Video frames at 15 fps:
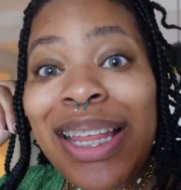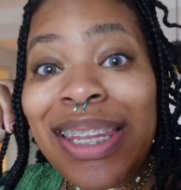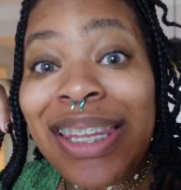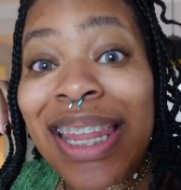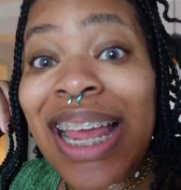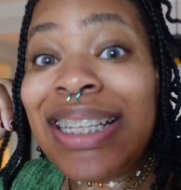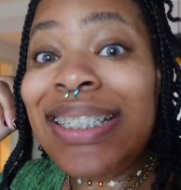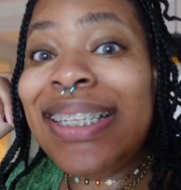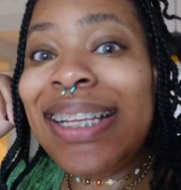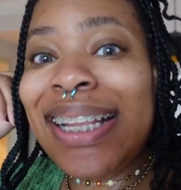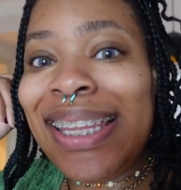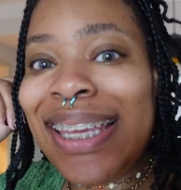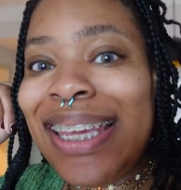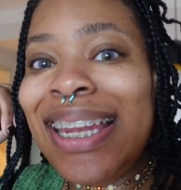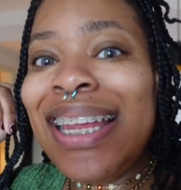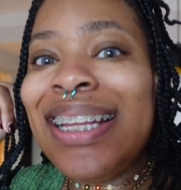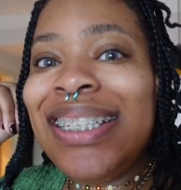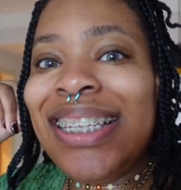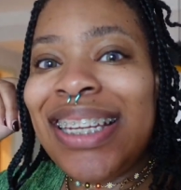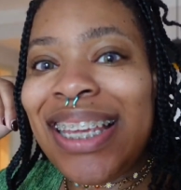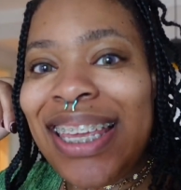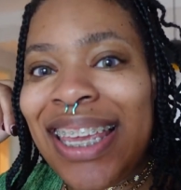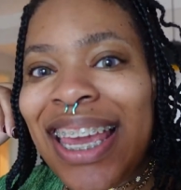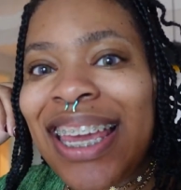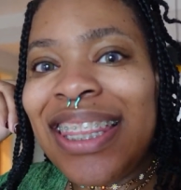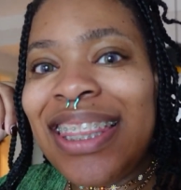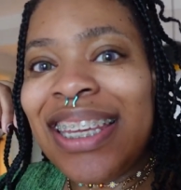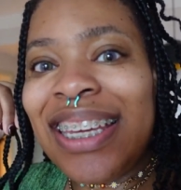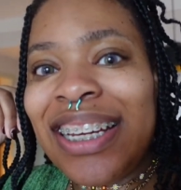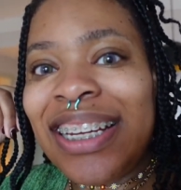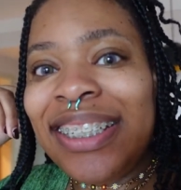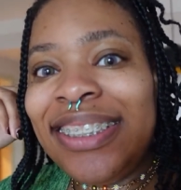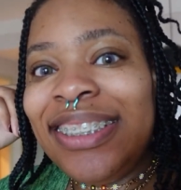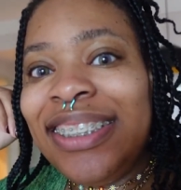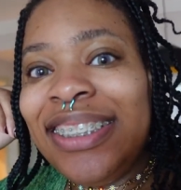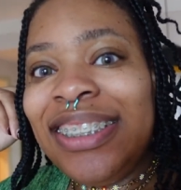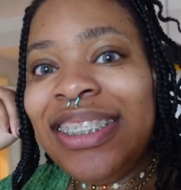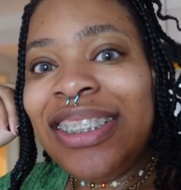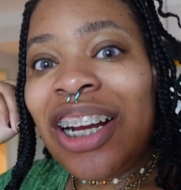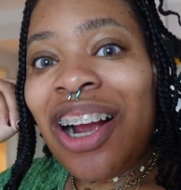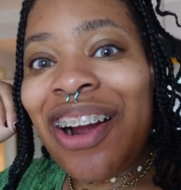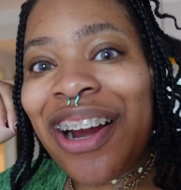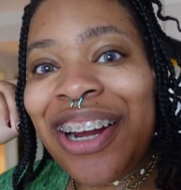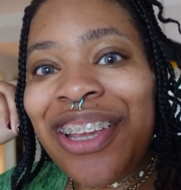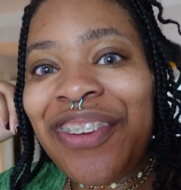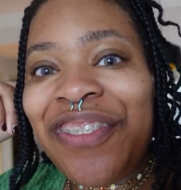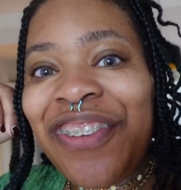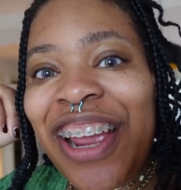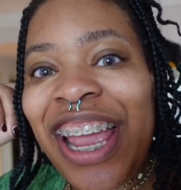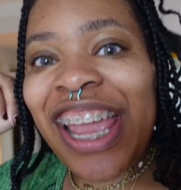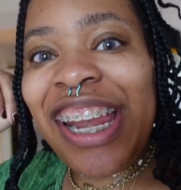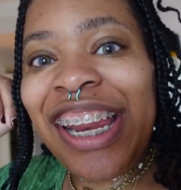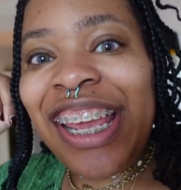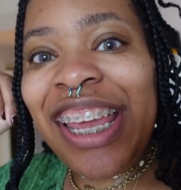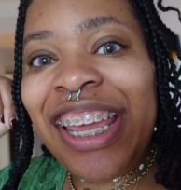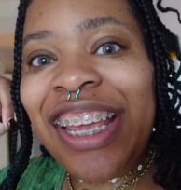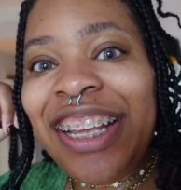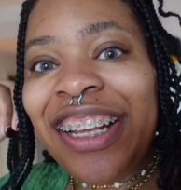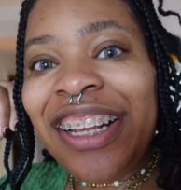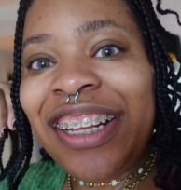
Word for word: let's clean it together. Are you ready?